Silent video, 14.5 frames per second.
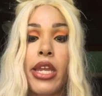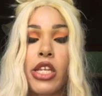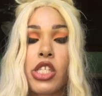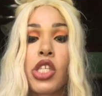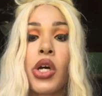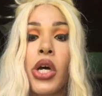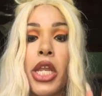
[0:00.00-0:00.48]
and
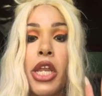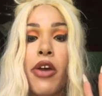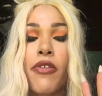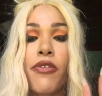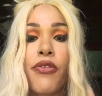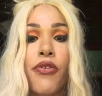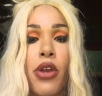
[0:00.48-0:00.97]
it's on
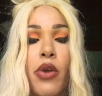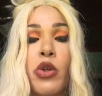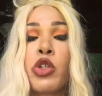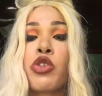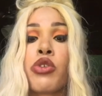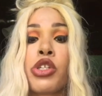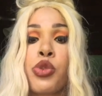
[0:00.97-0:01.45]
a
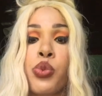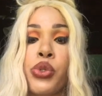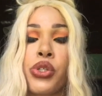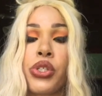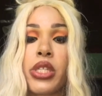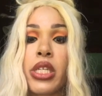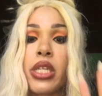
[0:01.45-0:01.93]
very
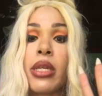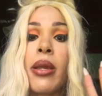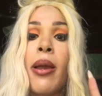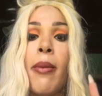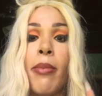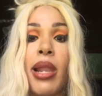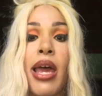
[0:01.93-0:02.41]
trustworthy
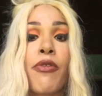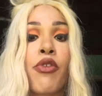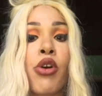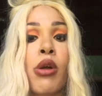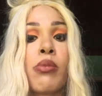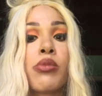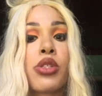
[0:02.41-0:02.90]

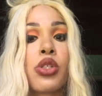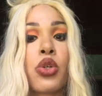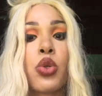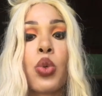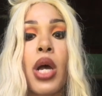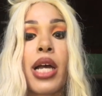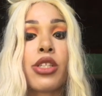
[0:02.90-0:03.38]
platform, so
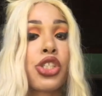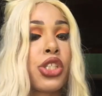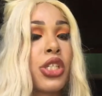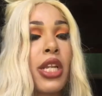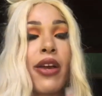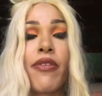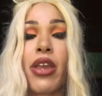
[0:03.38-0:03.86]
you
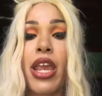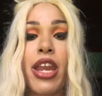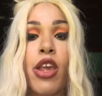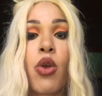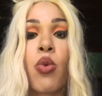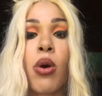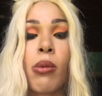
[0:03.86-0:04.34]
shouldn't have
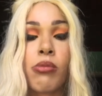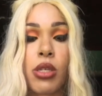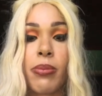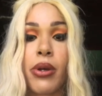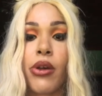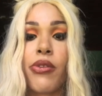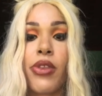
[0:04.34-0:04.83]
any qualms
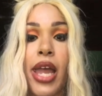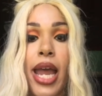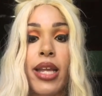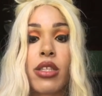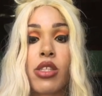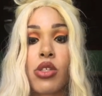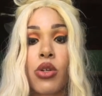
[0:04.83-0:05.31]
about
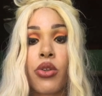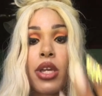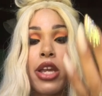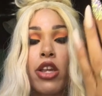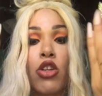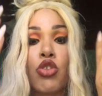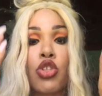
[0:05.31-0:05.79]
that. So
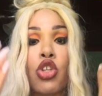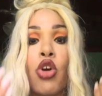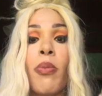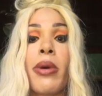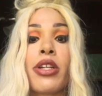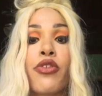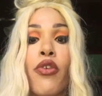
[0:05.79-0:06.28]
thank you
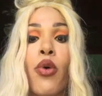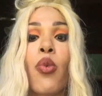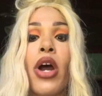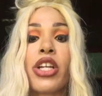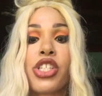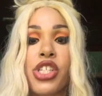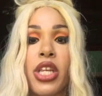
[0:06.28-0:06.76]
so much for
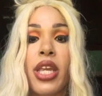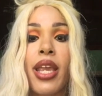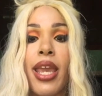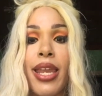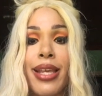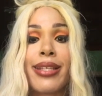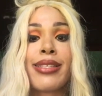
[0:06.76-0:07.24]
watching,
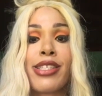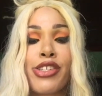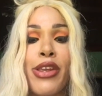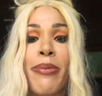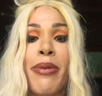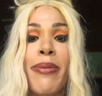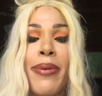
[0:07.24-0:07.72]
and it's
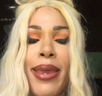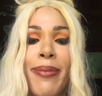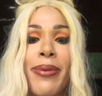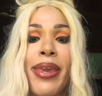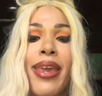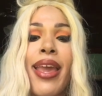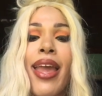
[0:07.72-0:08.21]
Jamie
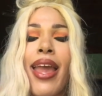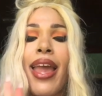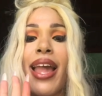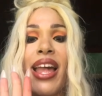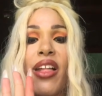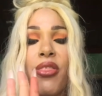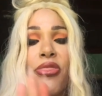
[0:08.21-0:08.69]
Baby,
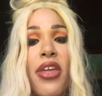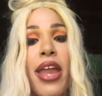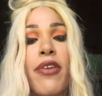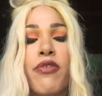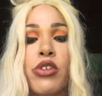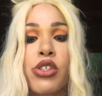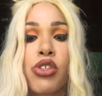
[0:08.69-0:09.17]
and
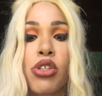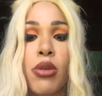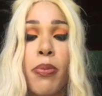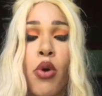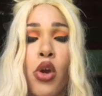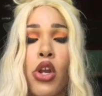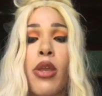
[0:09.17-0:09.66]
thanks for
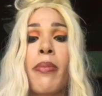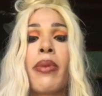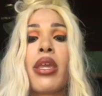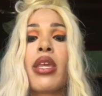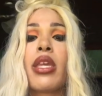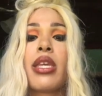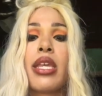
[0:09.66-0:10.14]
supporting
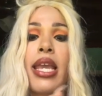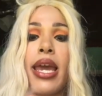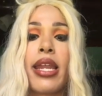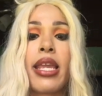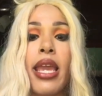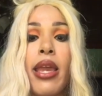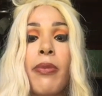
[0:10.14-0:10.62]
me
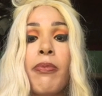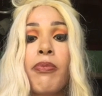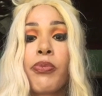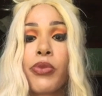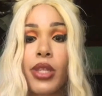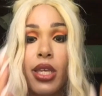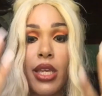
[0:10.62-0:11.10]
yet again.
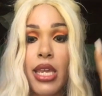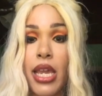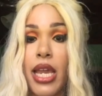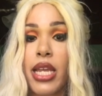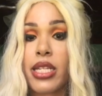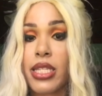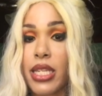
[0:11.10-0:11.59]

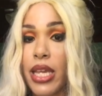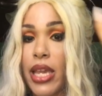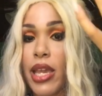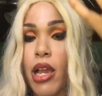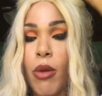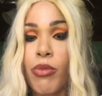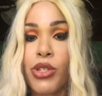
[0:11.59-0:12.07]
Can't
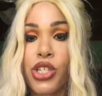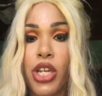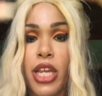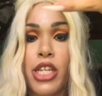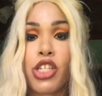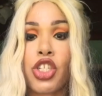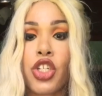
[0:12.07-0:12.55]
say how much
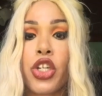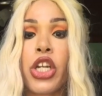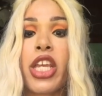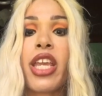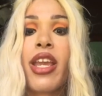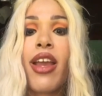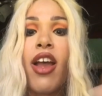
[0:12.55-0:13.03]
I
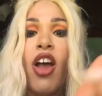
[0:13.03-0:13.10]
enjoy